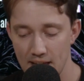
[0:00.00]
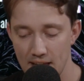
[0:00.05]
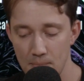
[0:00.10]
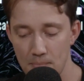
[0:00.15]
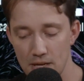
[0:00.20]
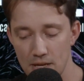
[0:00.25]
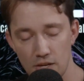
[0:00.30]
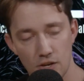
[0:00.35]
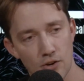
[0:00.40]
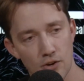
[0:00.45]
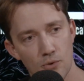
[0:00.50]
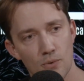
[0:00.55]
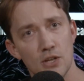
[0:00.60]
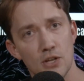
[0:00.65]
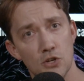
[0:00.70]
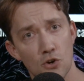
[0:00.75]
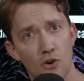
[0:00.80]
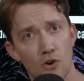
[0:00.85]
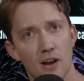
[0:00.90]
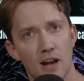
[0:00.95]
keeping you and
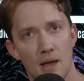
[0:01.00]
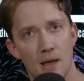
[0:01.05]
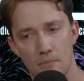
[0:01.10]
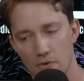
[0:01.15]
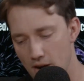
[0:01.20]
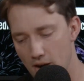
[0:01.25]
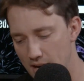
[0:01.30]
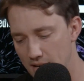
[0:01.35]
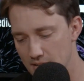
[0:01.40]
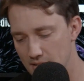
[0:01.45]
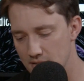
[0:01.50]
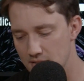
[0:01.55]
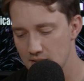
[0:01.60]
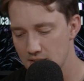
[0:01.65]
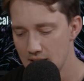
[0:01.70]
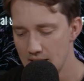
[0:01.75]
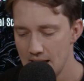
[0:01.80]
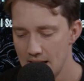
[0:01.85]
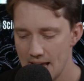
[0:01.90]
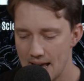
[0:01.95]
your collaborators
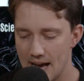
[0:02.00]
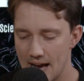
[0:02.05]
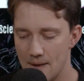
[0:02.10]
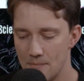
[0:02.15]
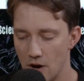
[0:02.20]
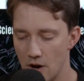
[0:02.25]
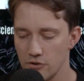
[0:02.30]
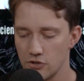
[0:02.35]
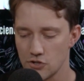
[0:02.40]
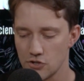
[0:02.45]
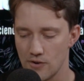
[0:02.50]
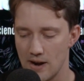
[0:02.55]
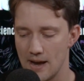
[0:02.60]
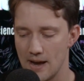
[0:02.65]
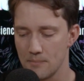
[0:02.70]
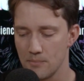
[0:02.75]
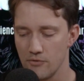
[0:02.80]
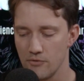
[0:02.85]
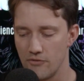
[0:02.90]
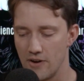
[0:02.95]
on
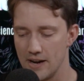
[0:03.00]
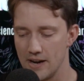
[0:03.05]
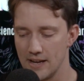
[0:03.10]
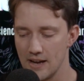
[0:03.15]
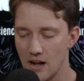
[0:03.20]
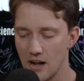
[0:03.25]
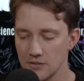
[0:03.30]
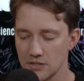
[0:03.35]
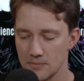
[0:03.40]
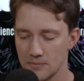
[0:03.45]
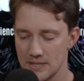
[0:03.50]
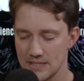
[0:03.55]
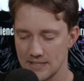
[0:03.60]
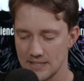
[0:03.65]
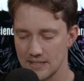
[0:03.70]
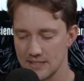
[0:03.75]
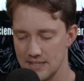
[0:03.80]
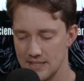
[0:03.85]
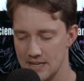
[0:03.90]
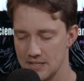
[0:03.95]
track, providing ultimate
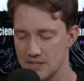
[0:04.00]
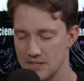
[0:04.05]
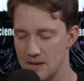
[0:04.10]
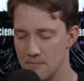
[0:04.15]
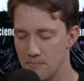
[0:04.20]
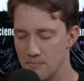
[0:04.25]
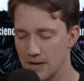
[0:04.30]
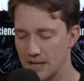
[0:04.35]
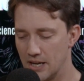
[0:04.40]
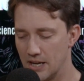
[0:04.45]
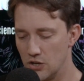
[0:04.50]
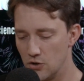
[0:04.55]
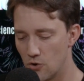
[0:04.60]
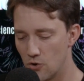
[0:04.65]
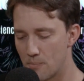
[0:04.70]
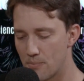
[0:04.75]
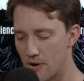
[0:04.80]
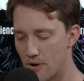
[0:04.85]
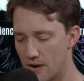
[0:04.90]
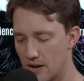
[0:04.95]
success and bringing
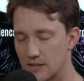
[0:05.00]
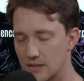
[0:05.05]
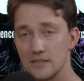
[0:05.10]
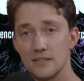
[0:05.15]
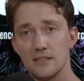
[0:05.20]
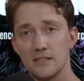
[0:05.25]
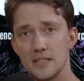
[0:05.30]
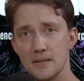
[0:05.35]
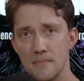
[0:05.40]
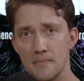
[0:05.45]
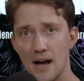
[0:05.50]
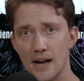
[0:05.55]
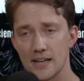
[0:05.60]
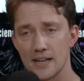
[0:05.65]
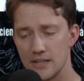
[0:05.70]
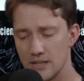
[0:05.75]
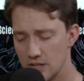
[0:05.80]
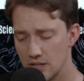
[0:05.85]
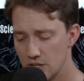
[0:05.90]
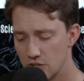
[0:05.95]
your product to
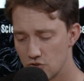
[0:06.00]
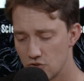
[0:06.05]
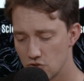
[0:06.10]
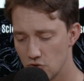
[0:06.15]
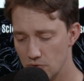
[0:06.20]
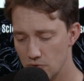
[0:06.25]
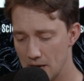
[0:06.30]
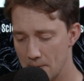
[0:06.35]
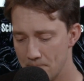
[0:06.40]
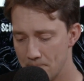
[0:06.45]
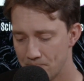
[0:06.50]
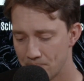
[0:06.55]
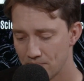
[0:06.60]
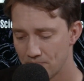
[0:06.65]
market sooner.